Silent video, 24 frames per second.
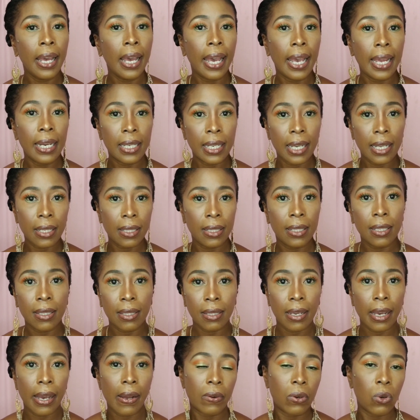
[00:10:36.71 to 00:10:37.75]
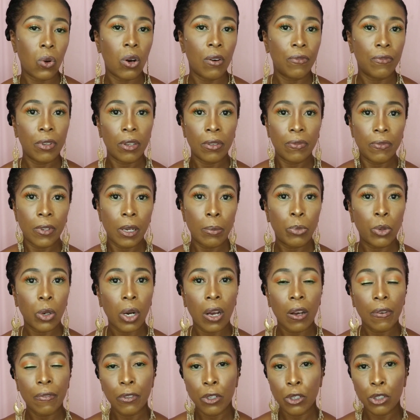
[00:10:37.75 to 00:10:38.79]
and get a discount off of a
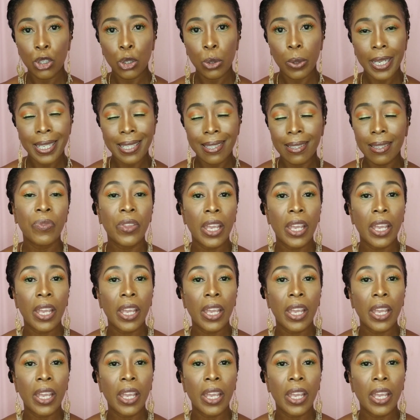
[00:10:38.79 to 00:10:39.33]
bra of your choice.